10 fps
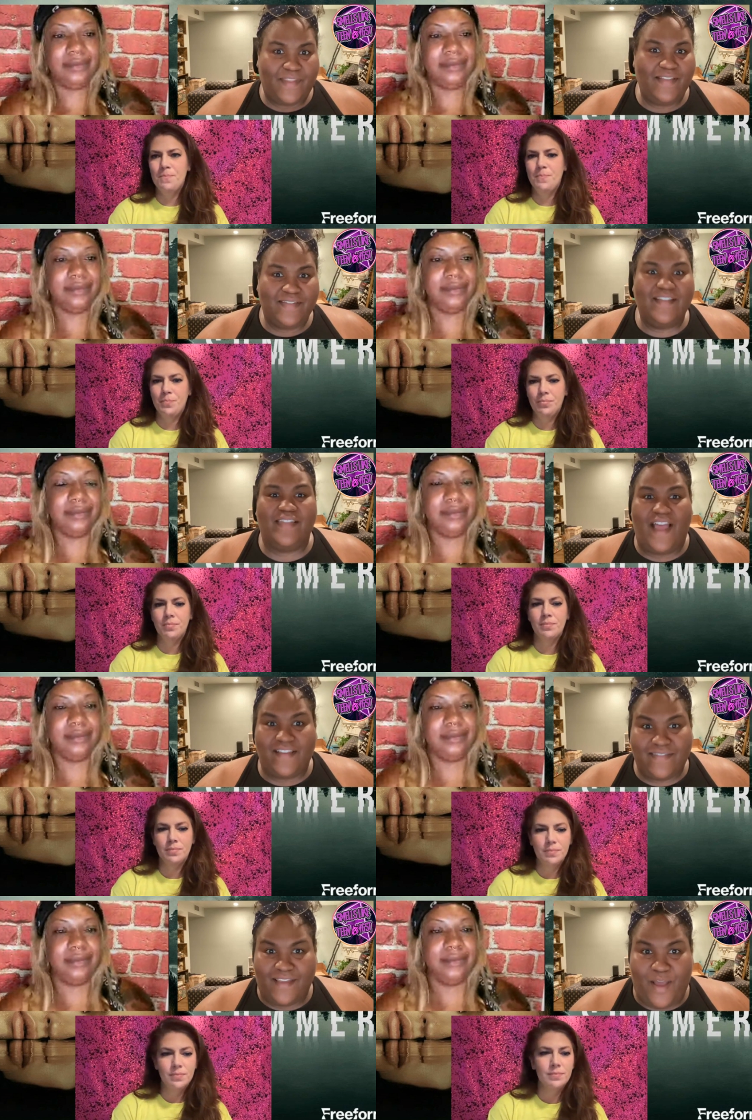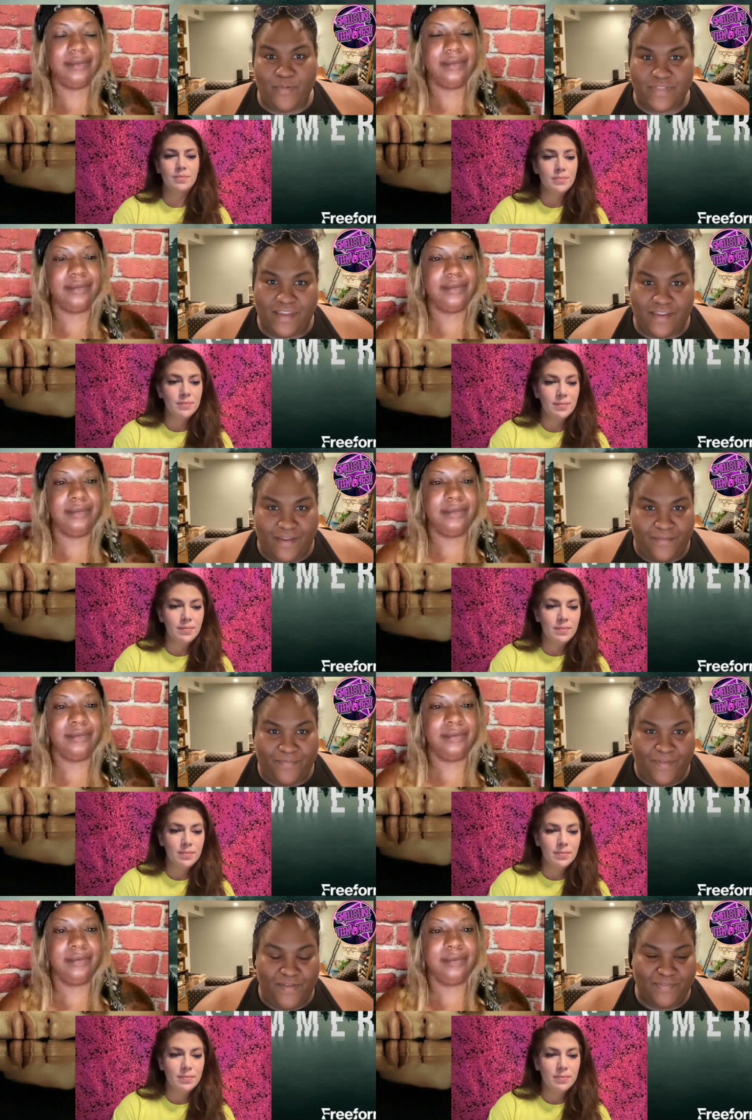Speaker 1: It's the last thing I would think
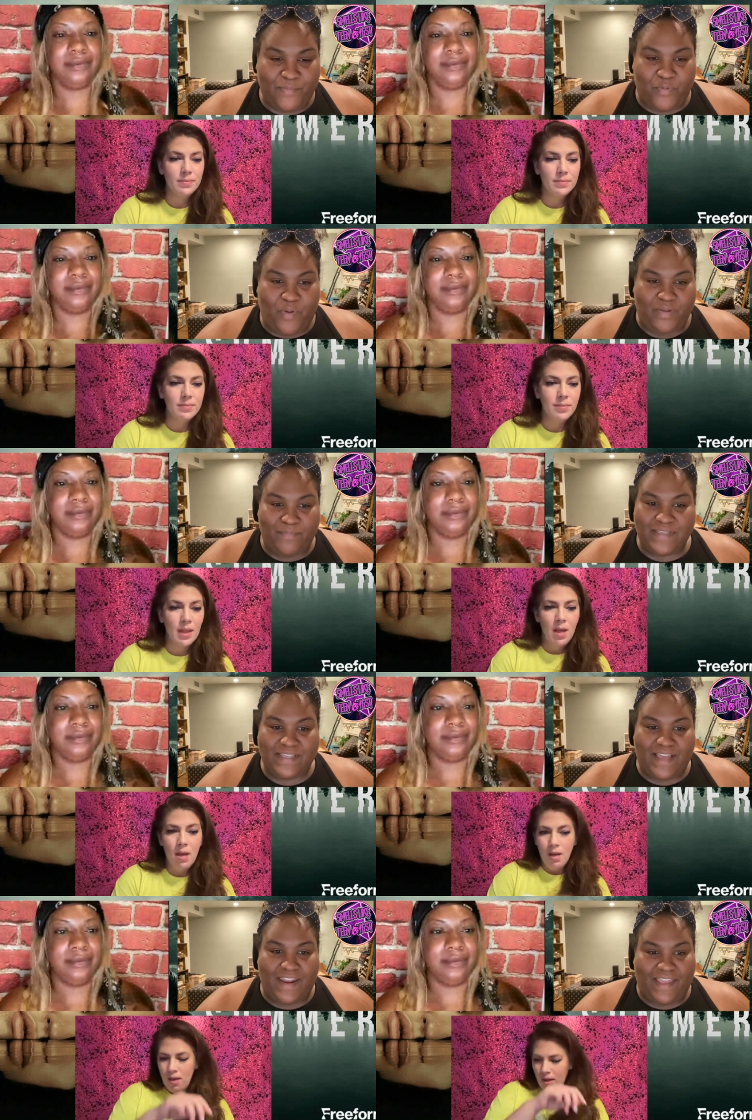of if someone went missing at a